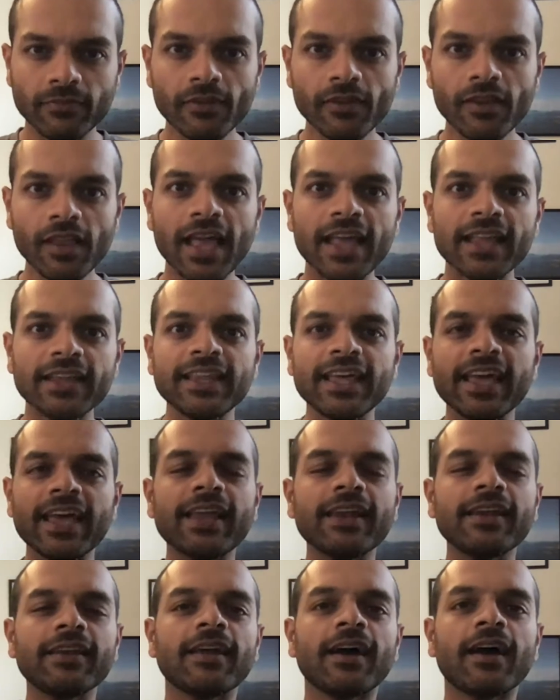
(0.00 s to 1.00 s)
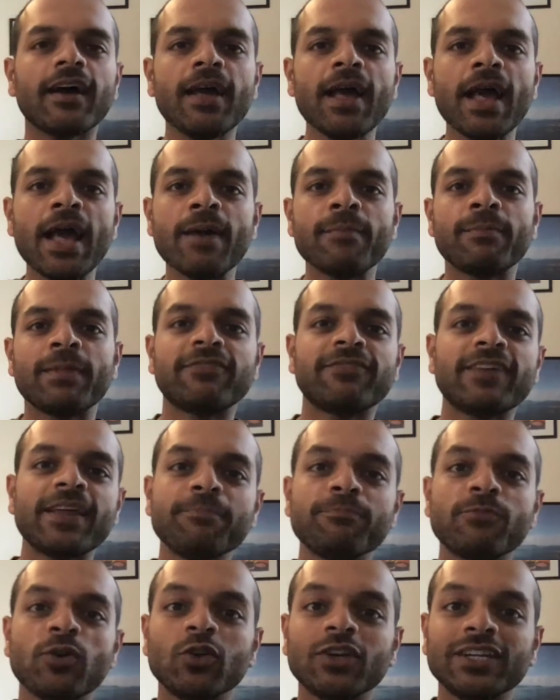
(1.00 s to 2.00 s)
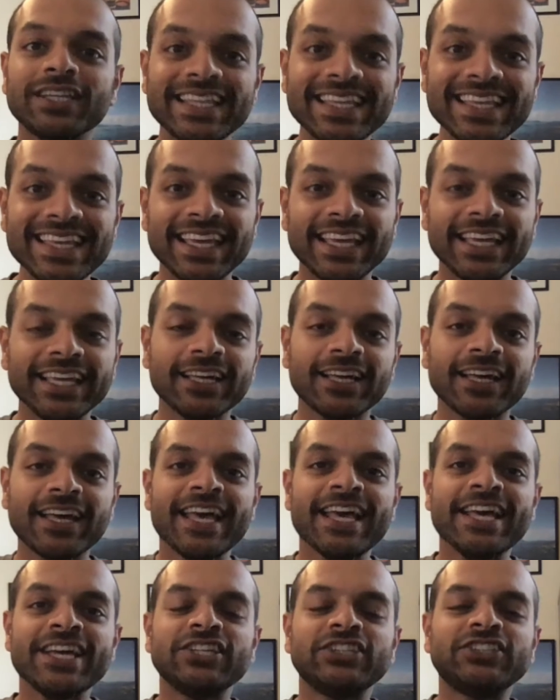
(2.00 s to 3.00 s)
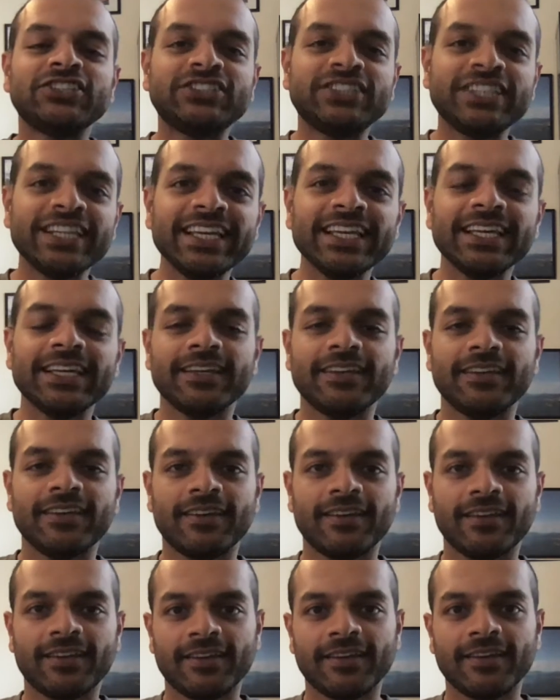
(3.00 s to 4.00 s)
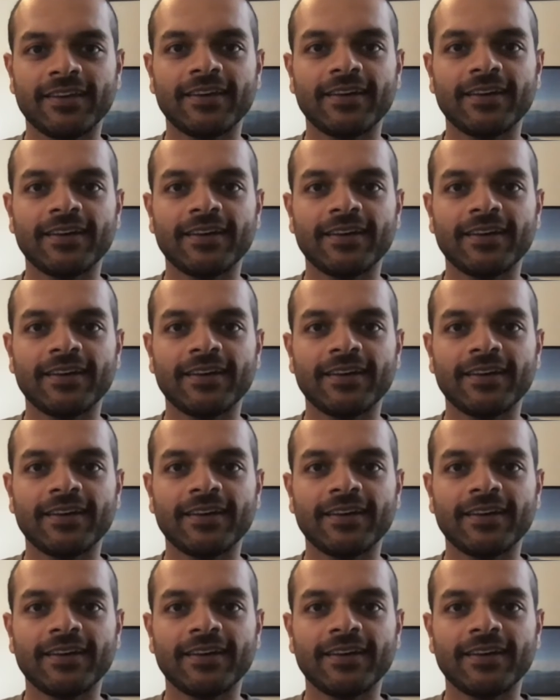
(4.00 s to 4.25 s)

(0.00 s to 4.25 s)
And then my friend Monique, she she